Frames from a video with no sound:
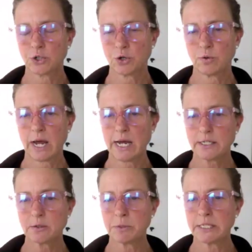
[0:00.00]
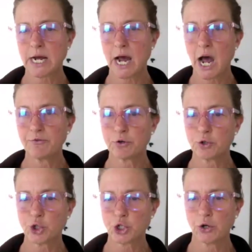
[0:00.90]
So ACE means
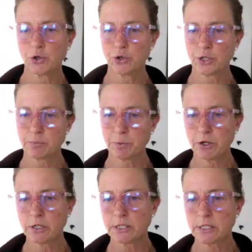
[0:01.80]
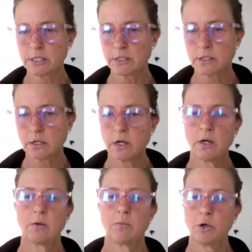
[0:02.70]
adverse childhood experiences.
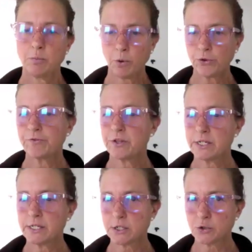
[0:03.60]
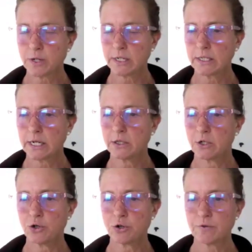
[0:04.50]
You know, both of these dysregulate
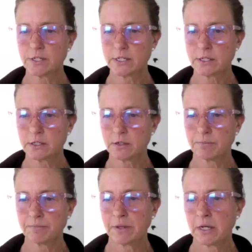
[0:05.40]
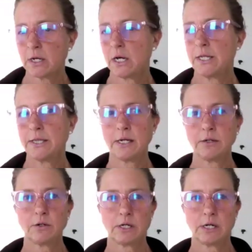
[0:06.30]
the nervous system, and
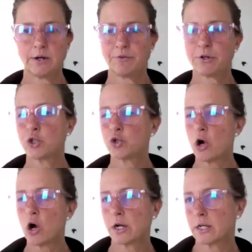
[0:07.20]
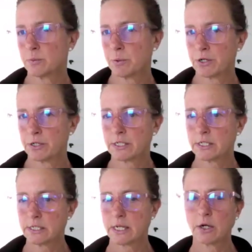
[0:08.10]
then very strong
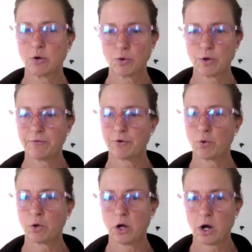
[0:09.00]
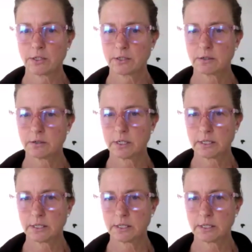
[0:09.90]
experiences like grief or loss.